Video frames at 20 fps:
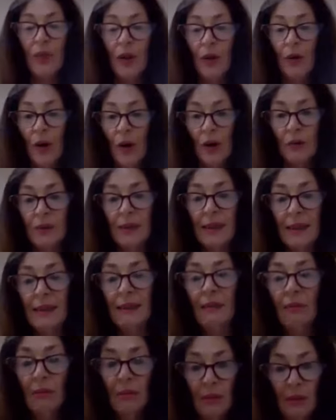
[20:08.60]
their own
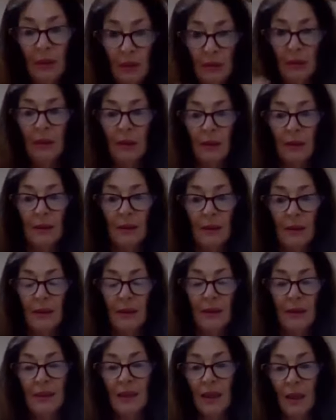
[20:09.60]

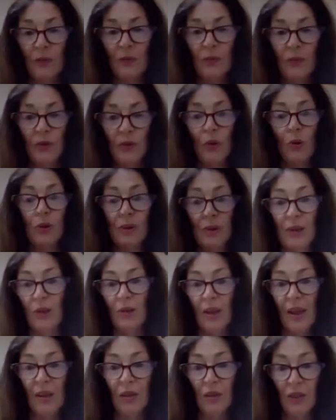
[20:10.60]
selves, or so
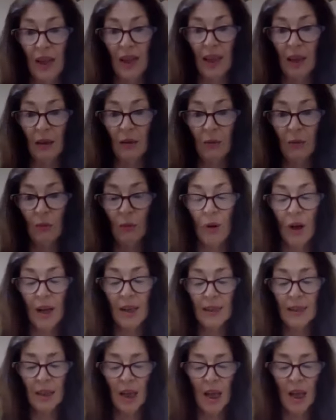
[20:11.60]
they think,
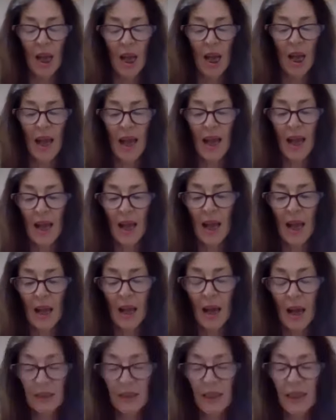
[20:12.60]
right?
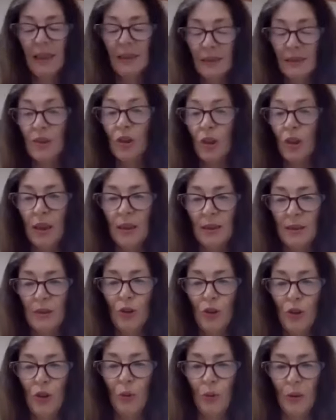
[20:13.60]
I think it's
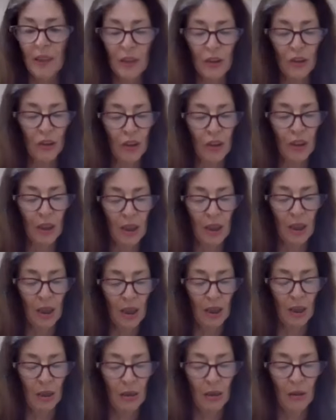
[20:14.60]
newish,
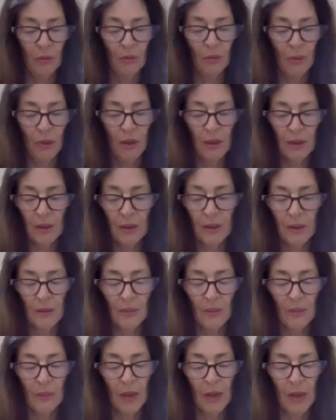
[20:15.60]
right?
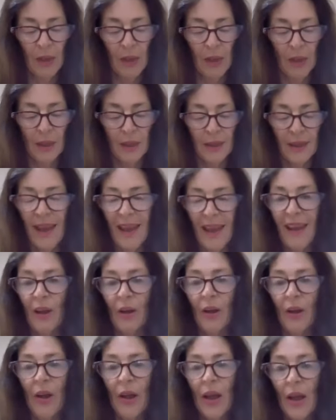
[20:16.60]
Now,
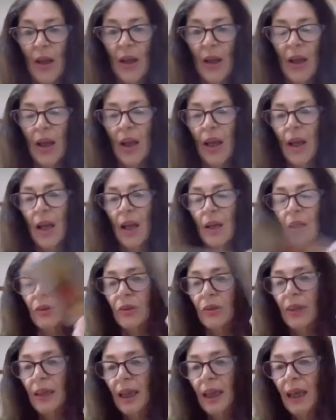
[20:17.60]

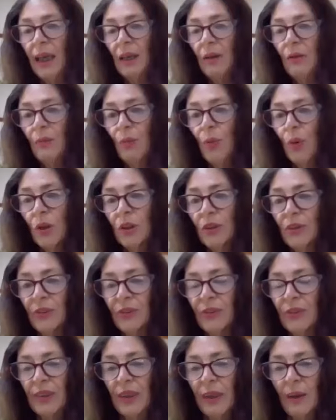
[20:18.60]
the King of
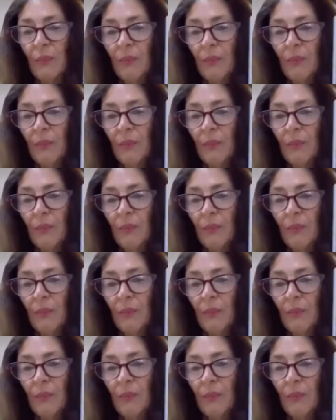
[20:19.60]
Wands,